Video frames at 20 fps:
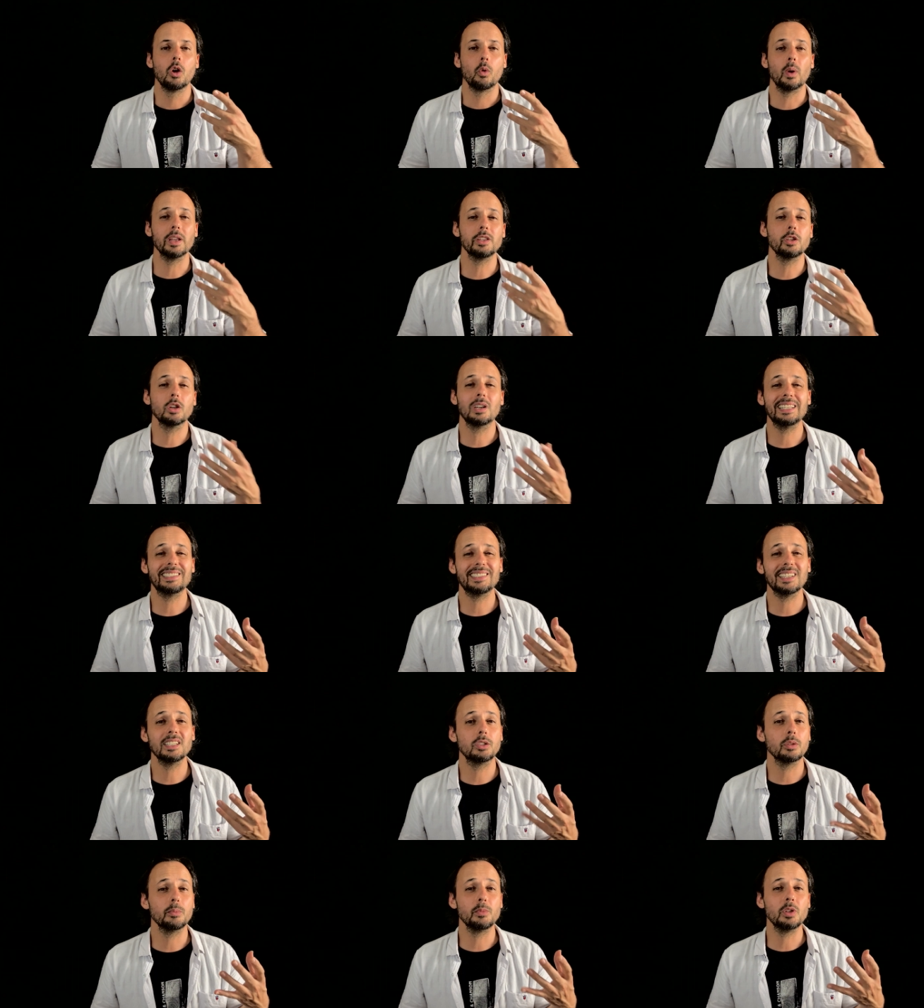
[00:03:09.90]
When you
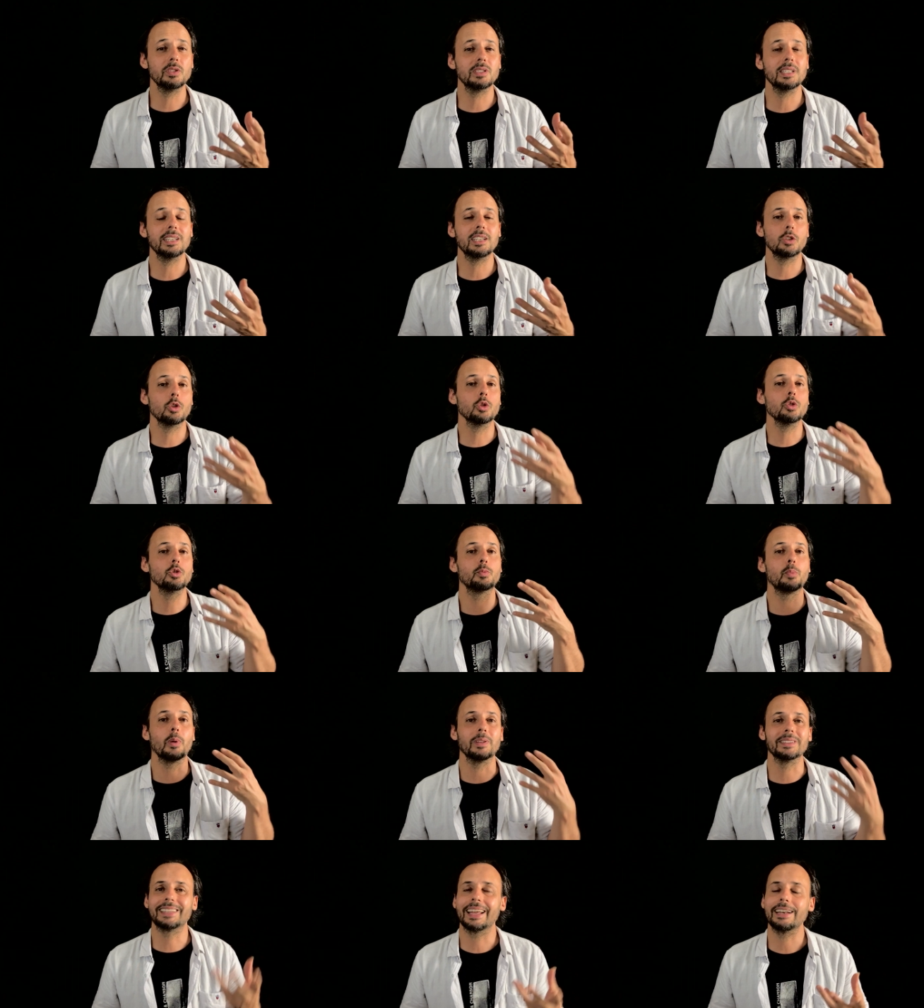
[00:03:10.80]
listen to music, you
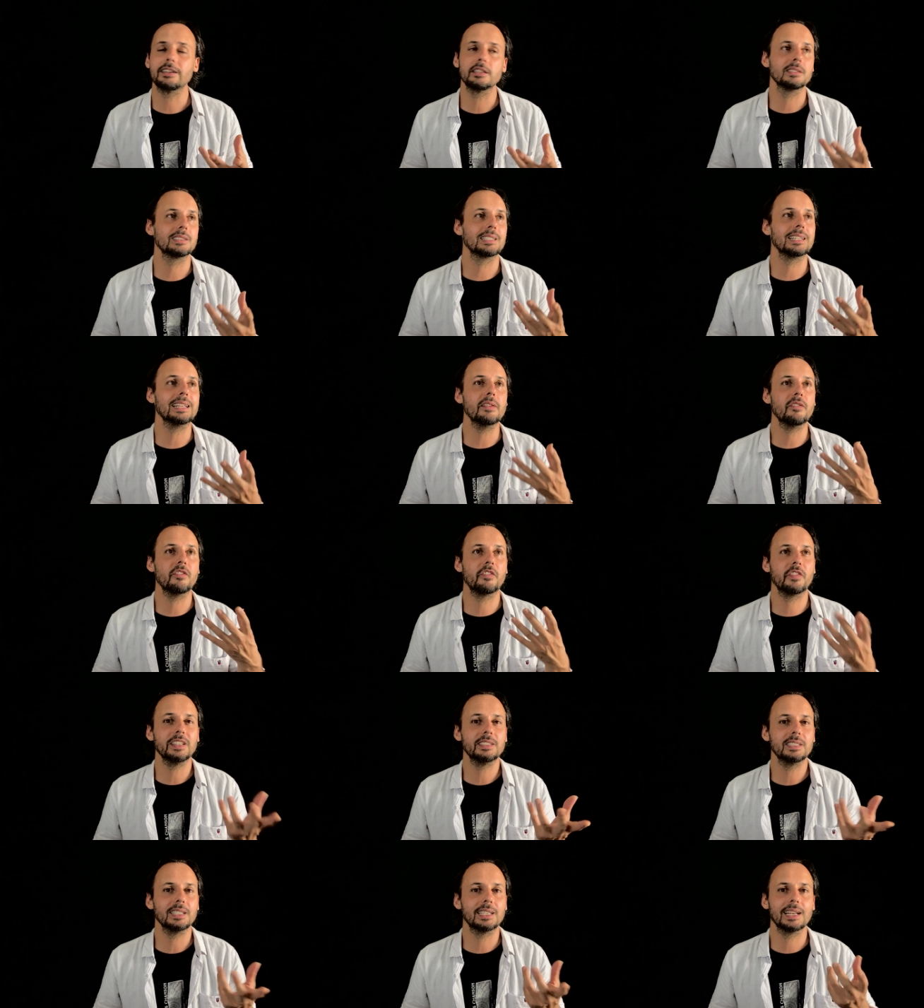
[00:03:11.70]
spontaneously
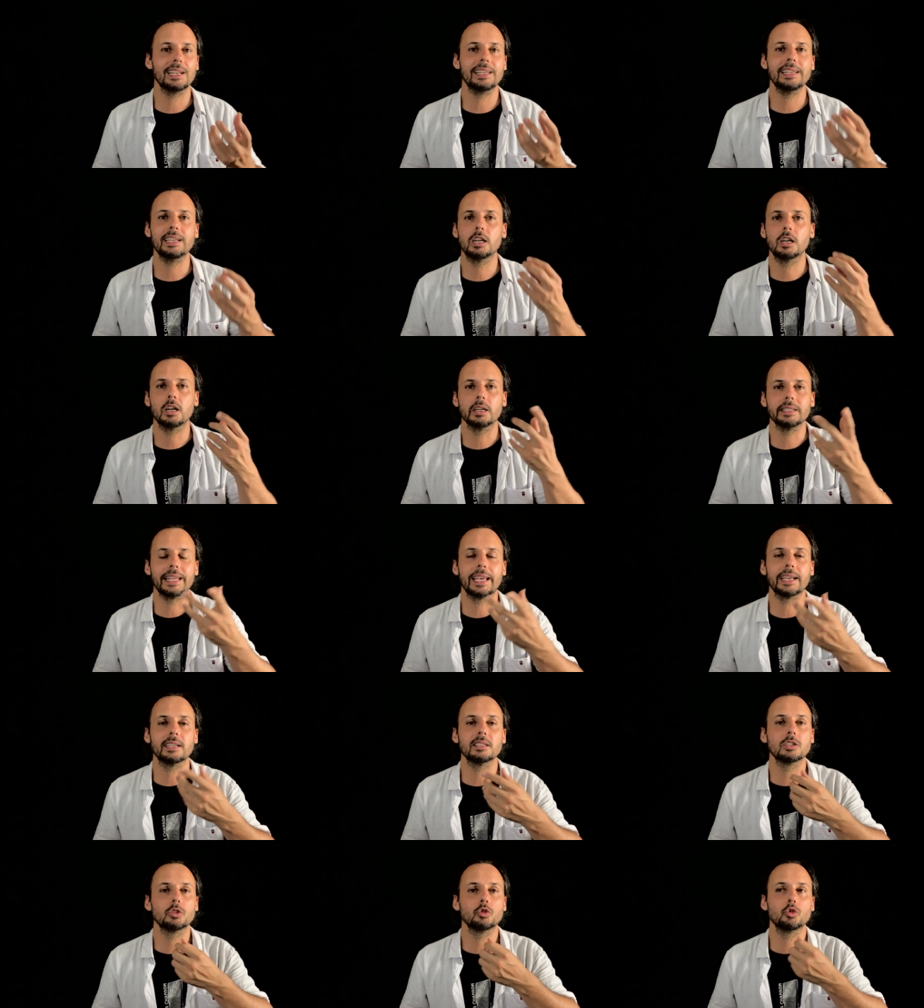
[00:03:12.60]
physically
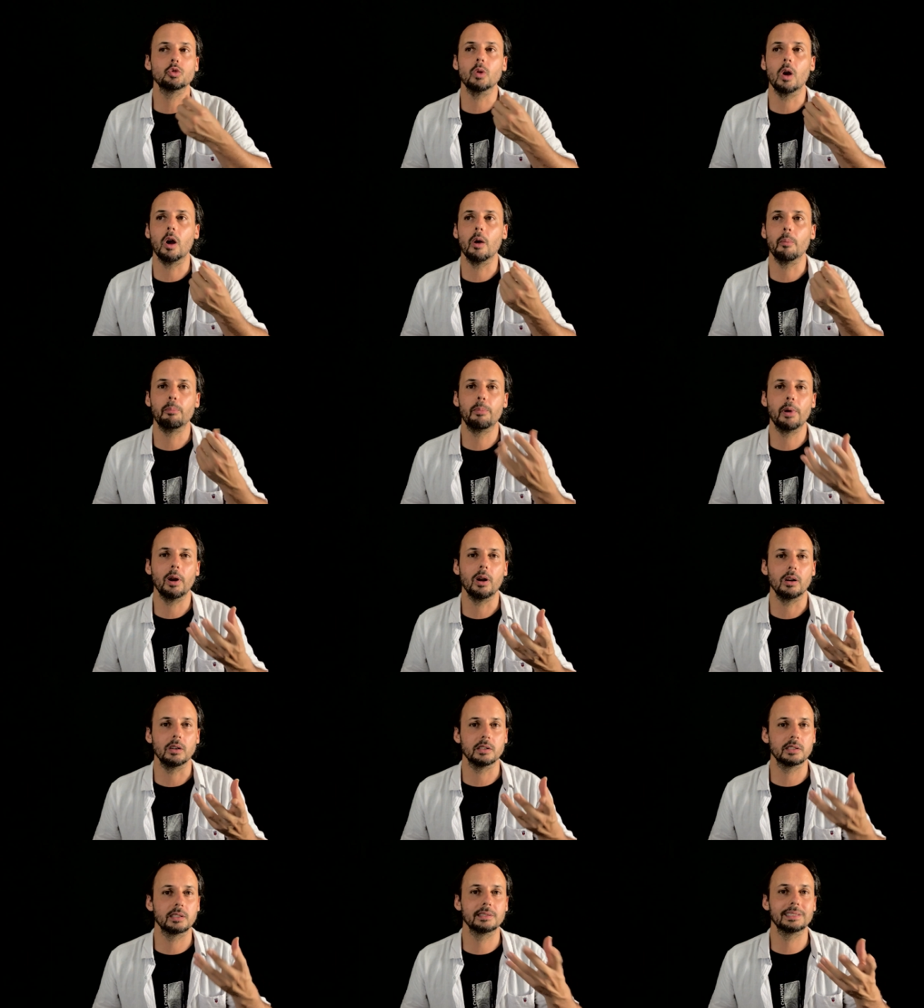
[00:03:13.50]
connect to a
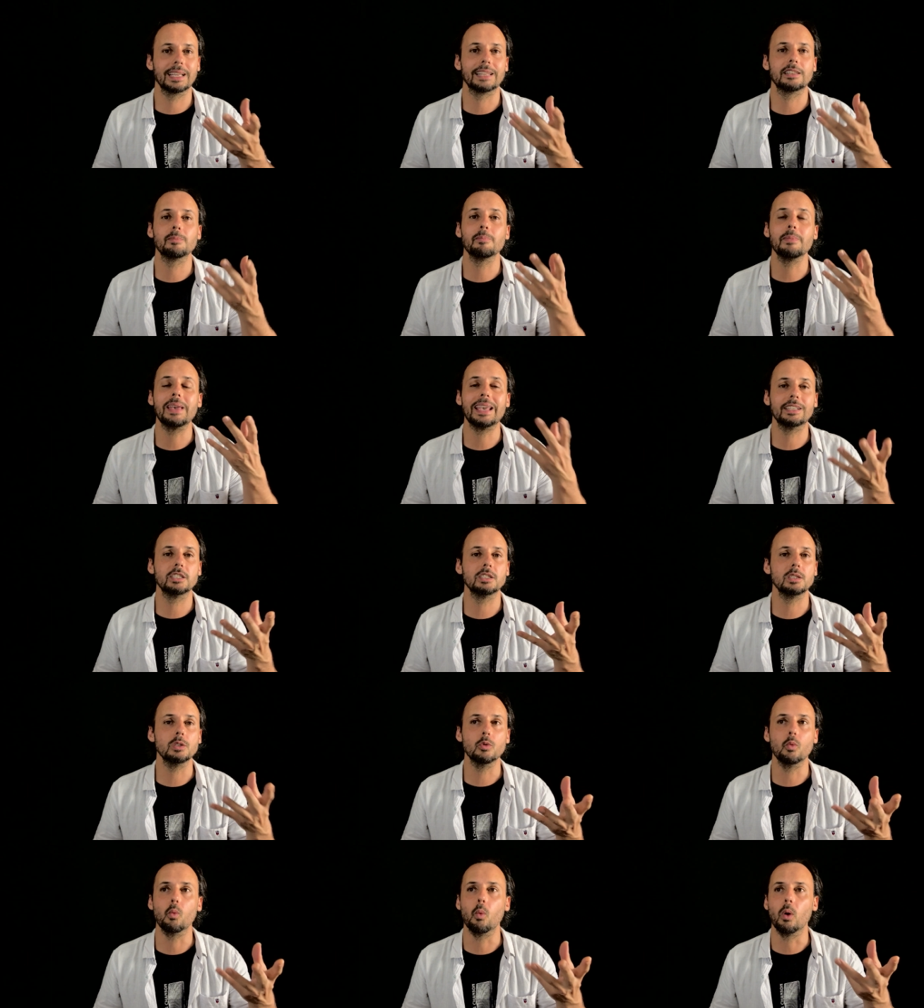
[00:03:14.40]
pulse that makes
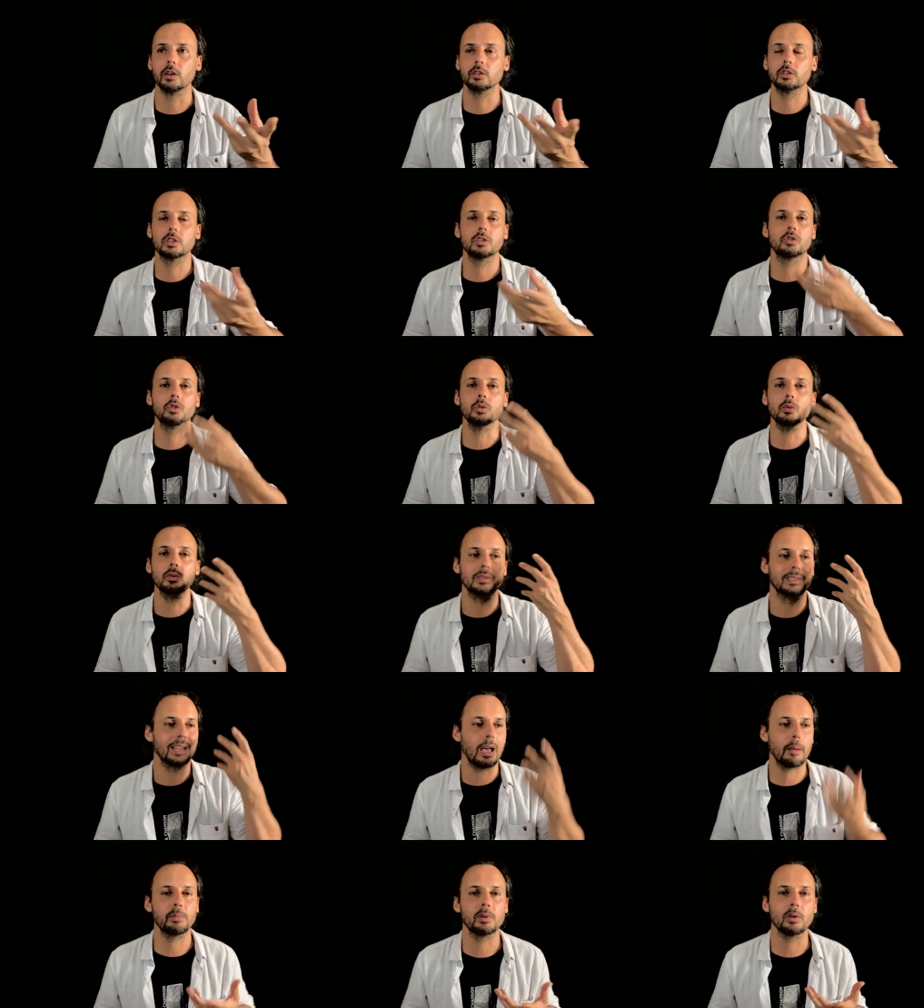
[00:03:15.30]
you want to
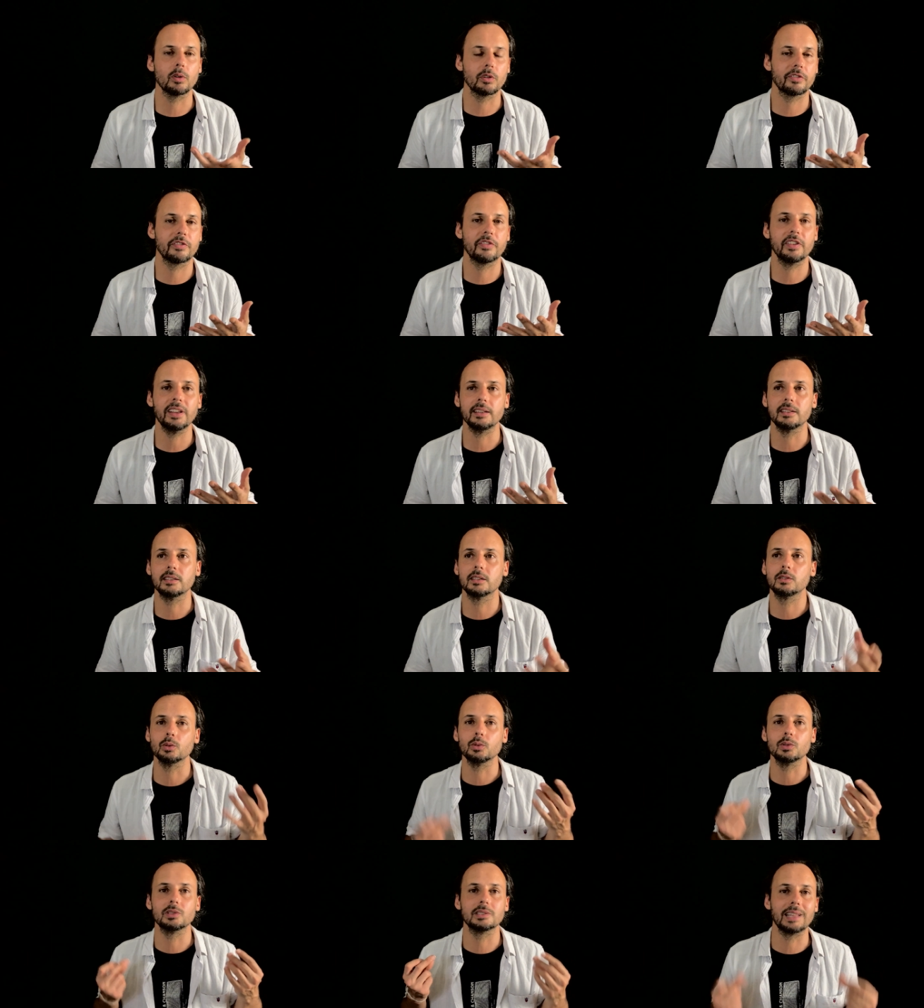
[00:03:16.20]
tap your feet,
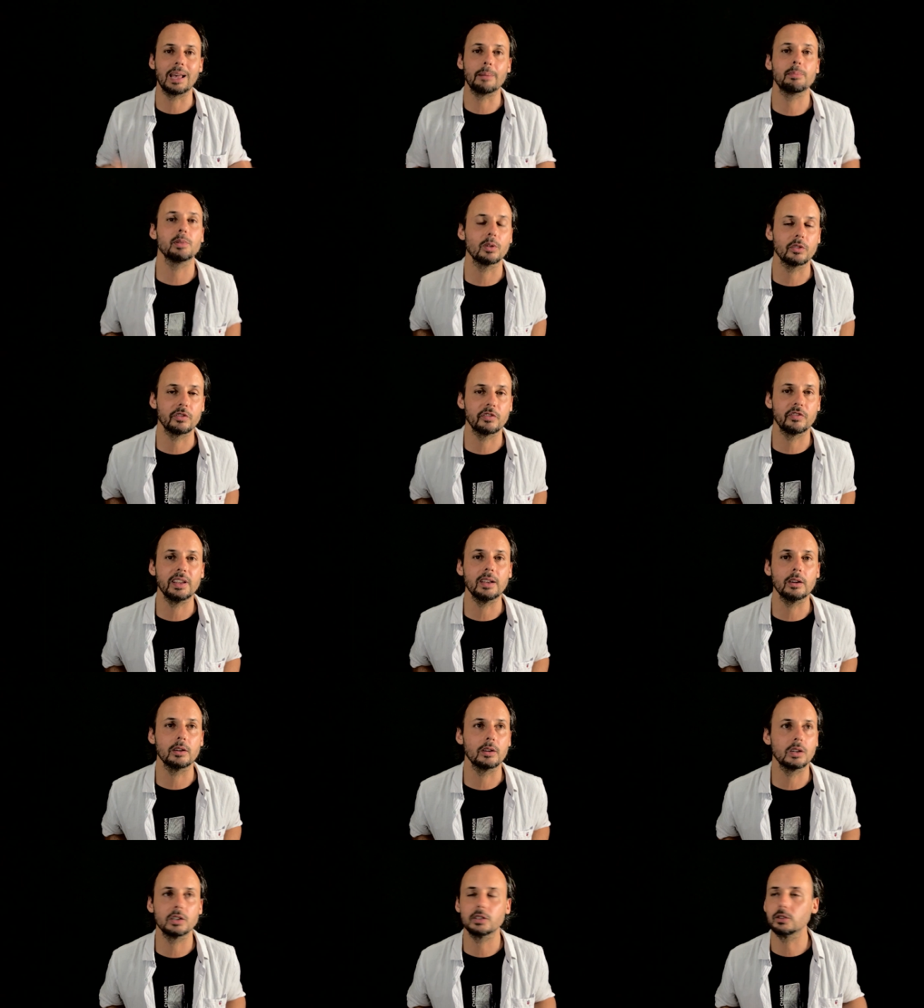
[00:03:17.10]
to snap your
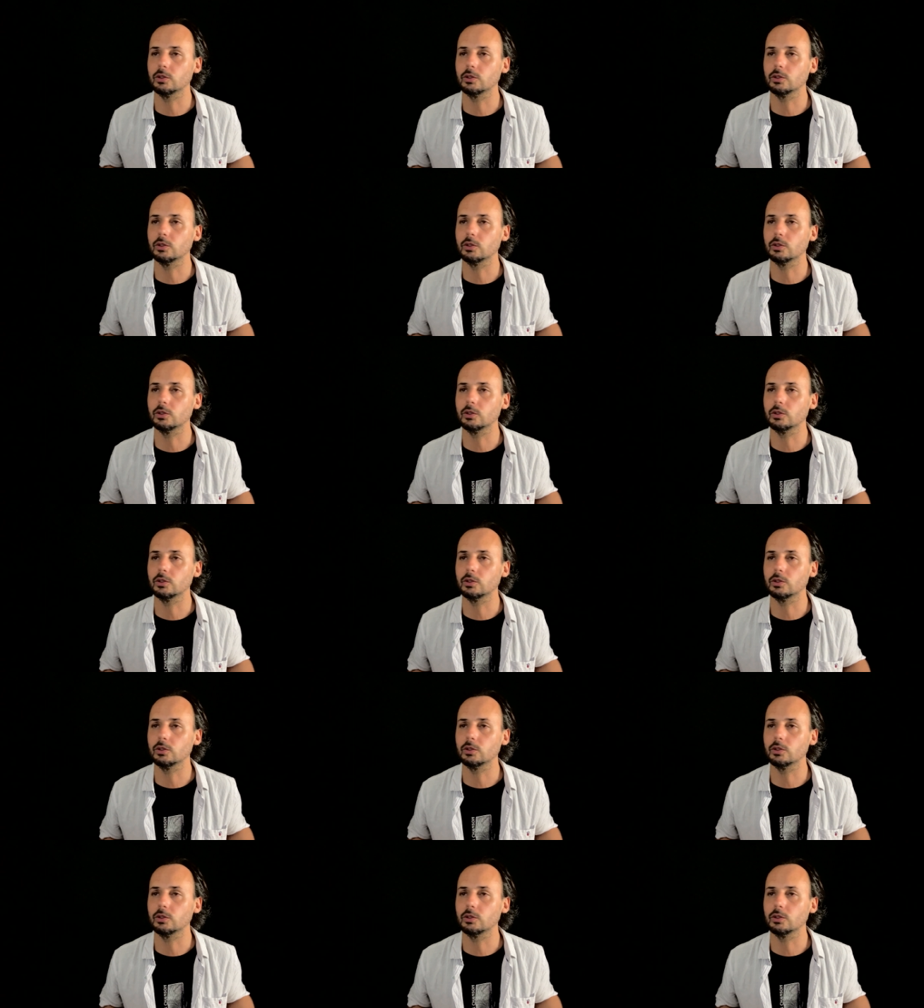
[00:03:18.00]
finger,